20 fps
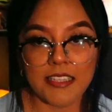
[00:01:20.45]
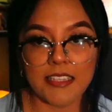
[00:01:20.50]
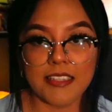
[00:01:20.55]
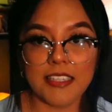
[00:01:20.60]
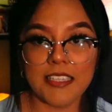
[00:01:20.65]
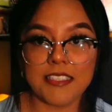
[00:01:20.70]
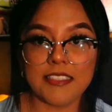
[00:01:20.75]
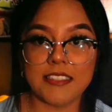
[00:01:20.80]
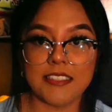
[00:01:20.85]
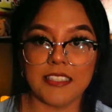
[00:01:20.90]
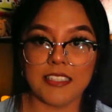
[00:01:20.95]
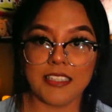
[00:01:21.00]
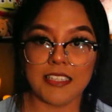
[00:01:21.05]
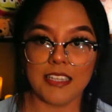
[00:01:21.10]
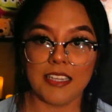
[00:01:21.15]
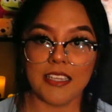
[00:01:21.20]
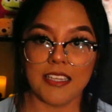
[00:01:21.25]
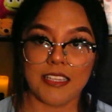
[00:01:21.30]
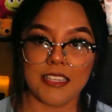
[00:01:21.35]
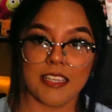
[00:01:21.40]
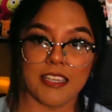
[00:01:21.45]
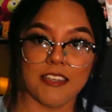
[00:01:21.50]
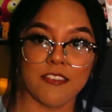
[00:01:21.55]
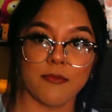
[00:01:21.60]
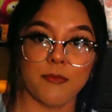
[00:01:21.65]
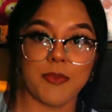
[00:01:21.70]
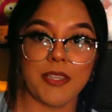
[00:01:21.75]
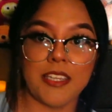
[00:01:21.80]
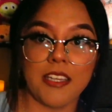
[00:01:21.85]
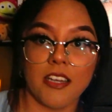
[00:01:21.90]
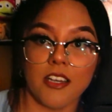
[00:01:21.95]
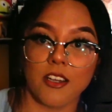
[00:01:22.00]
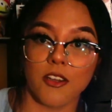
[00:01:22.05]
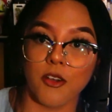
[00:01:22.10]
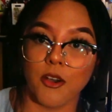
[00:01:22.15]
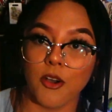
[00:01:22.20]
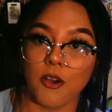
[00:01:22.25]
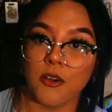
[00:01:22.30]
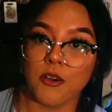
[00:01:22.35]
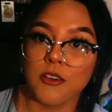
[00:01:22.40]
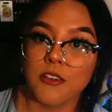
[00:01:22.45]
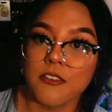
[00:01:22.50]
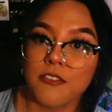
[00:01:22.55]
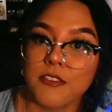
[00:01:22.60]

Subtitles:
they did give me a code